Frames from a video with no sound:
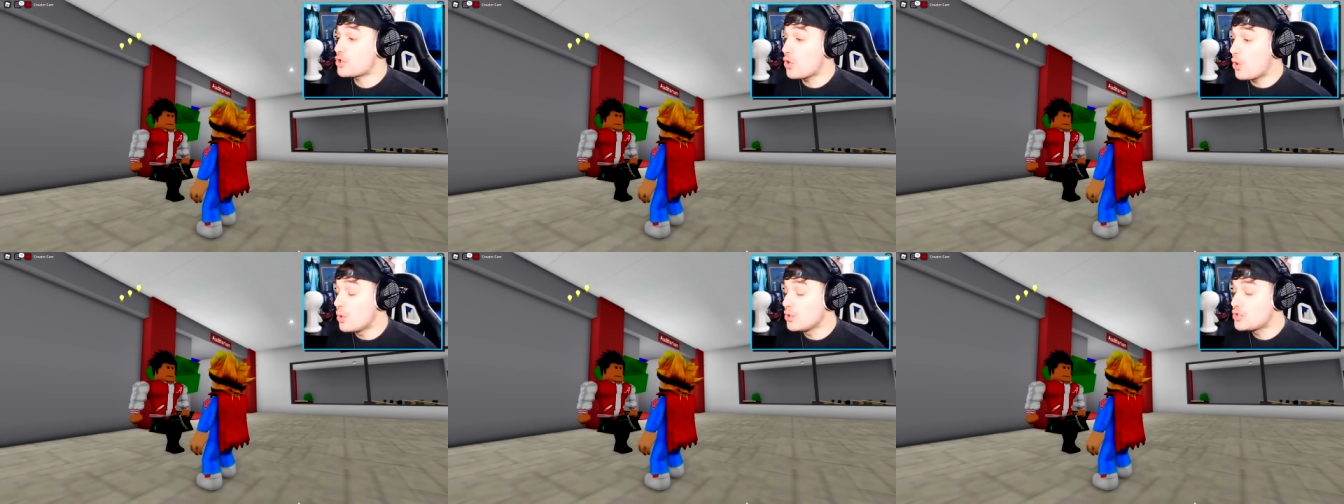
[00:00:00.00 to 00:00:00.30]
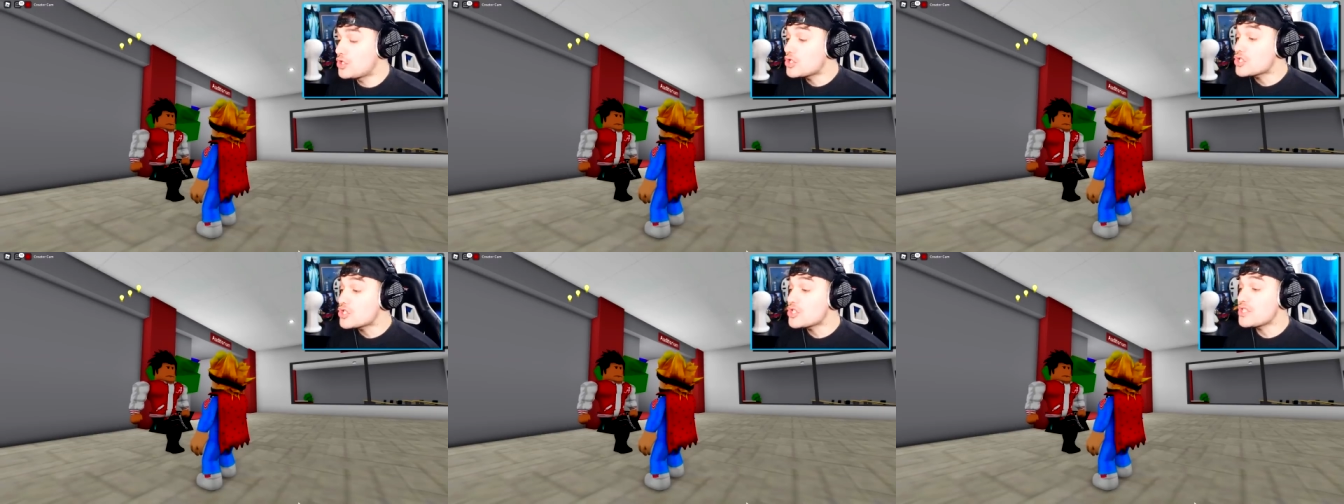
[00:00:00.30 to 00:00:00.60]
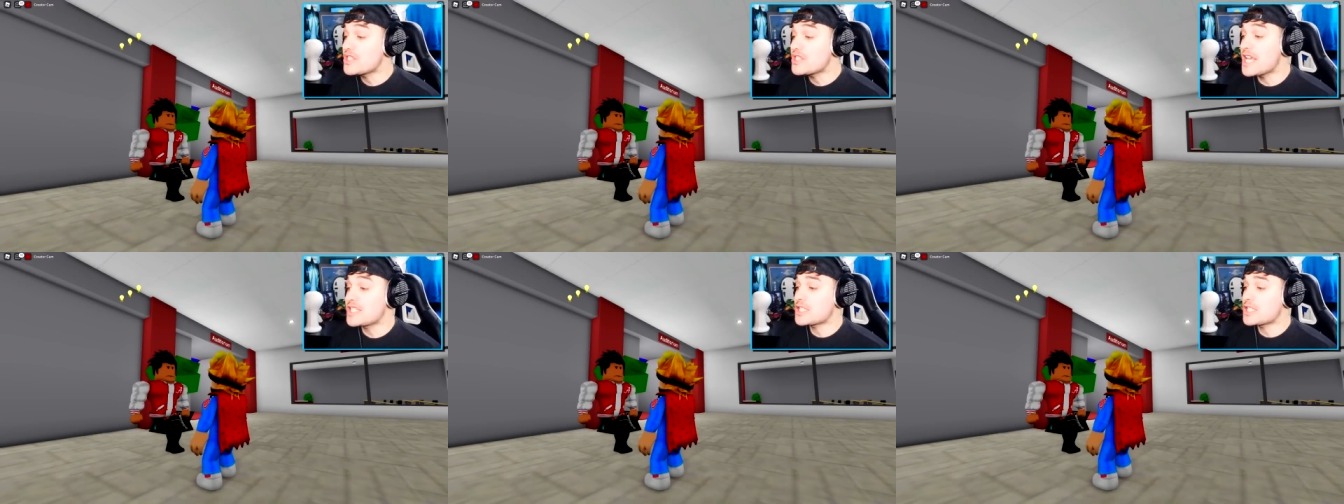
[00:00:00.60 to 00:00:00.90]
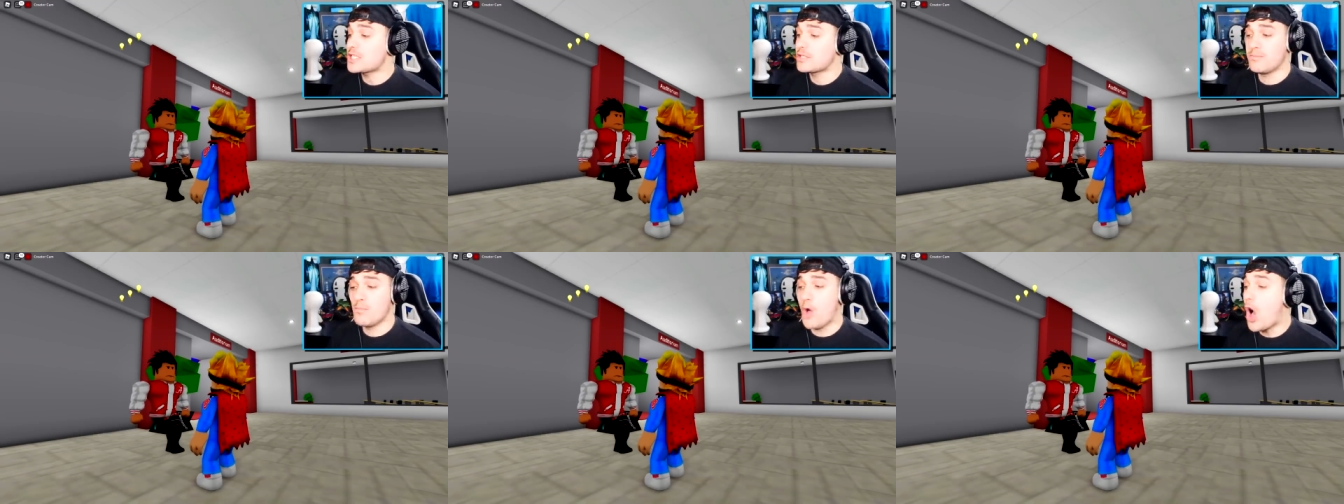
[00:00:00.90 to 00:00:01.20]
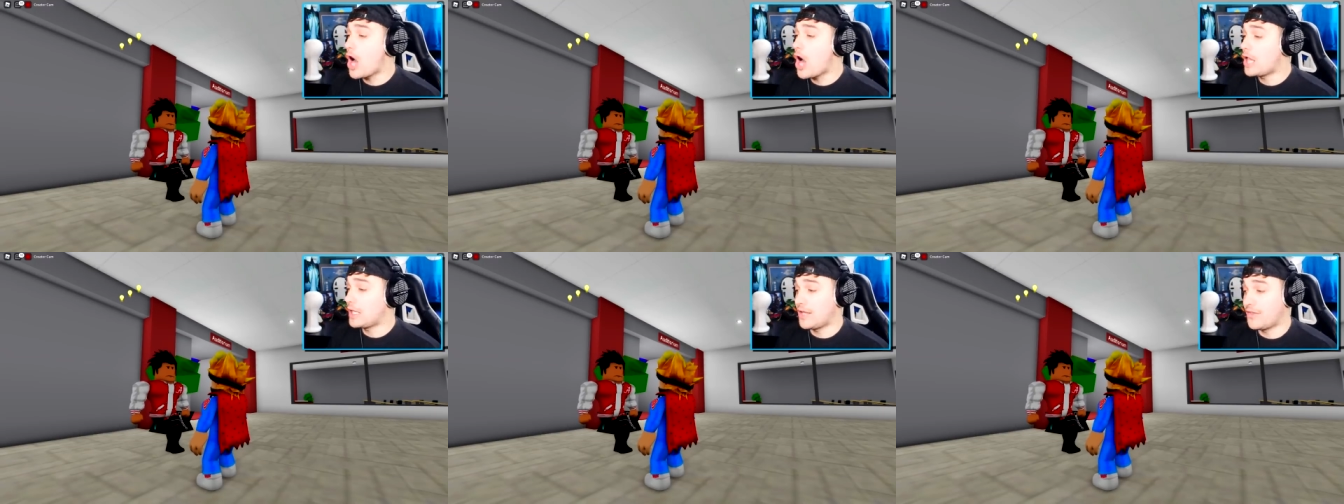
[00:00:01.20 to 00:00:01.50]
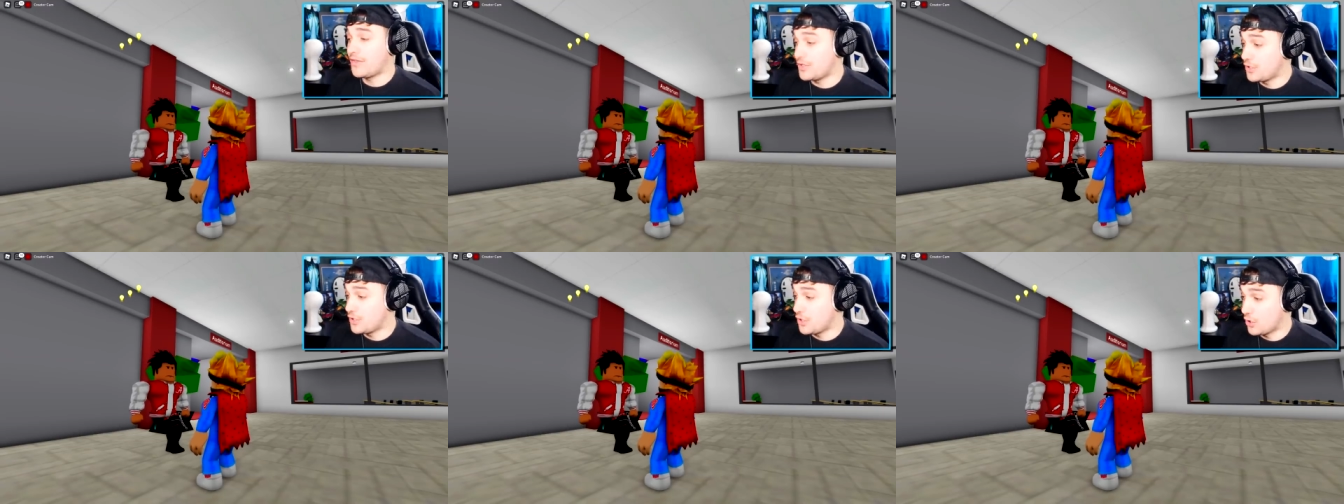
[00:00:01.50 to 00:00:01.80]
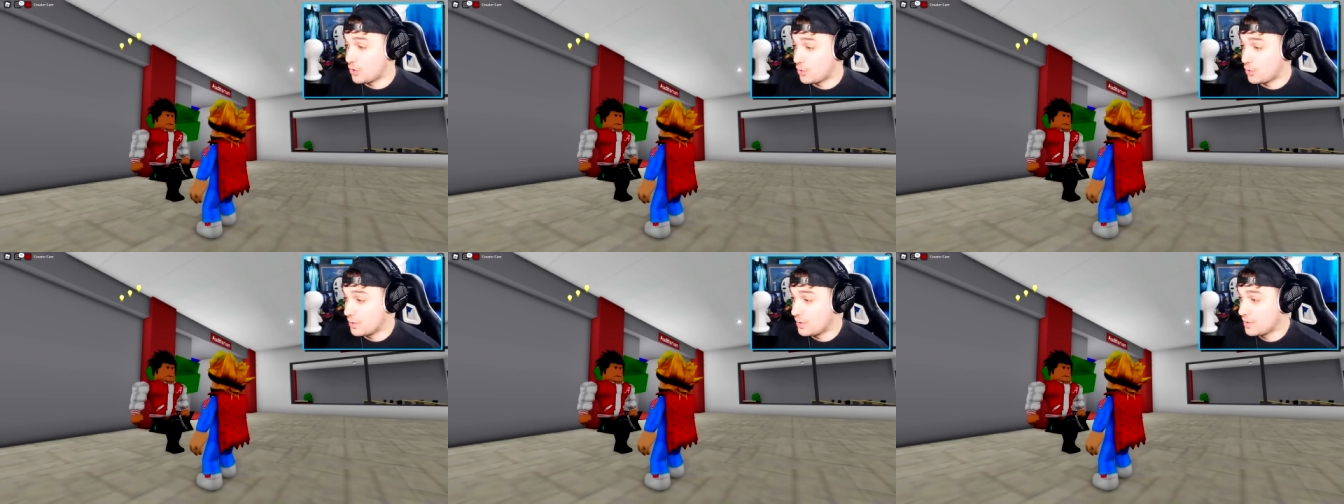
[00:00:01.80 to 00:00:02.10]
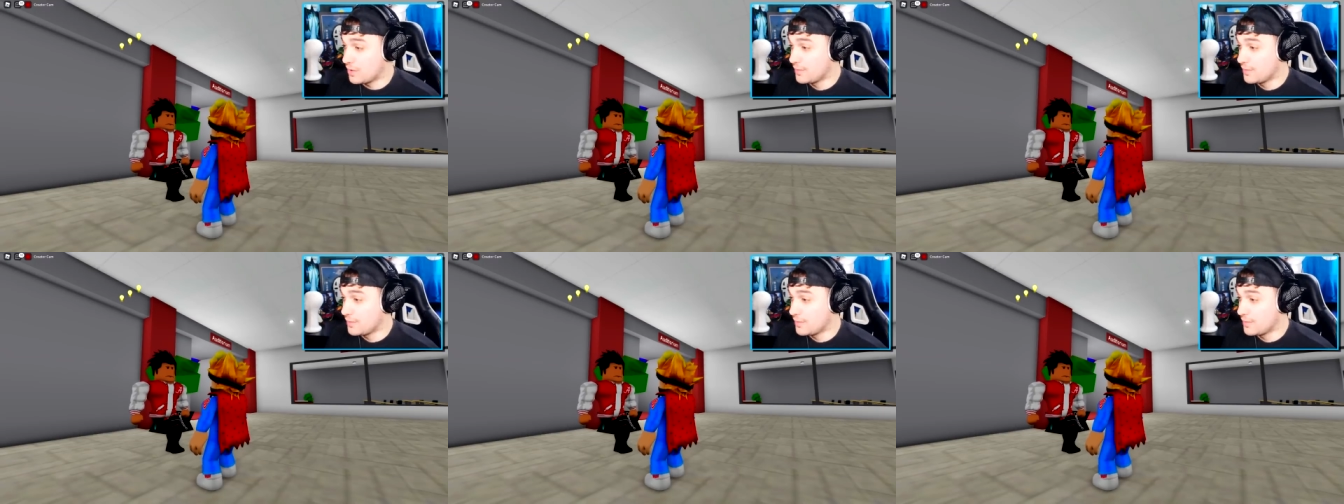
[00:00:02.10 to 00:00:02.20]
school just because they're smaller taller than you.